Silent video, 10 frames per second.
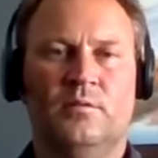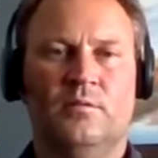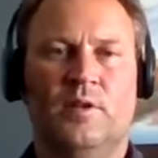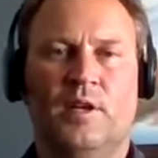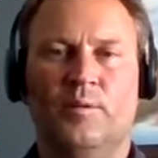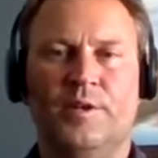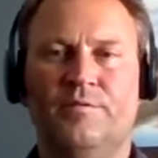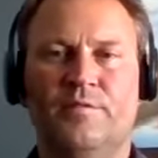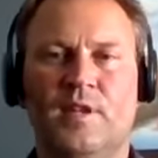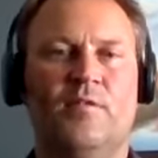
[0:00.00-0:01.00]
Like, we've
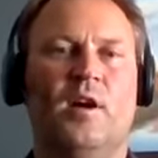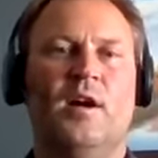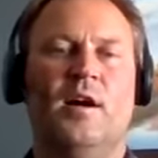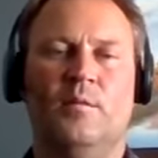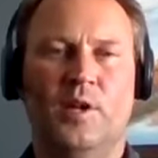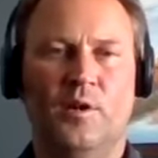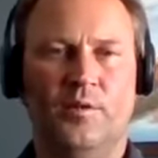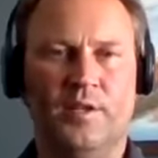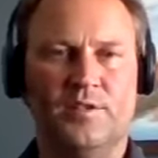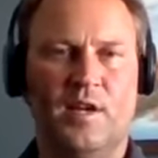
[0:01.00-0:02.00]
never had a bill
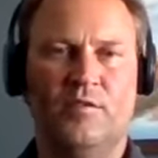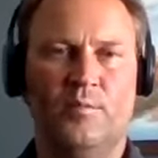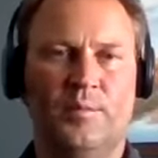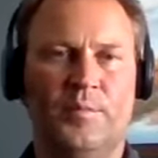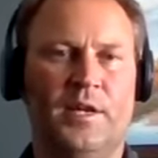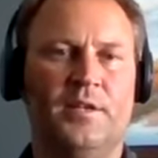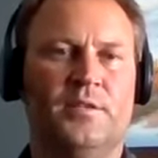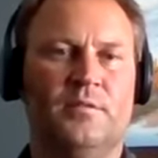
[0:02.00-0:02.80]
that's never been paid.